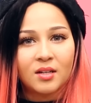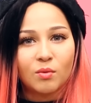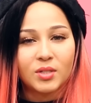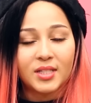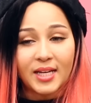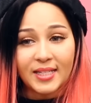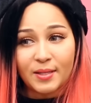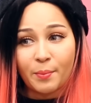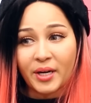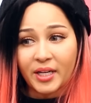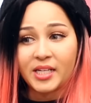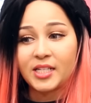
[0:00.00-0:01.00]
we're saying
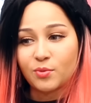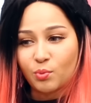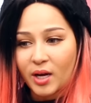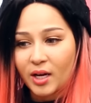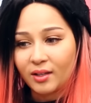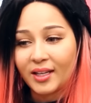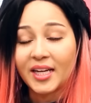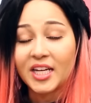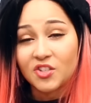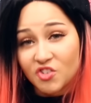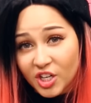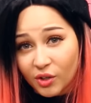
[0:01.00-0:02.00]
somebody eats well, like
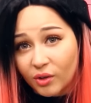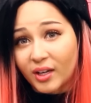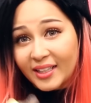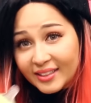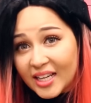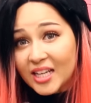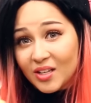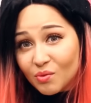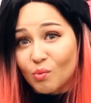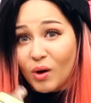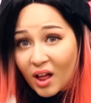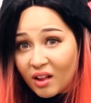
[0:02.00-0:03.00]
in general, like they eat
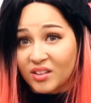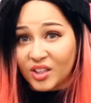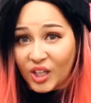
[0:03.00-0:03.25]
well,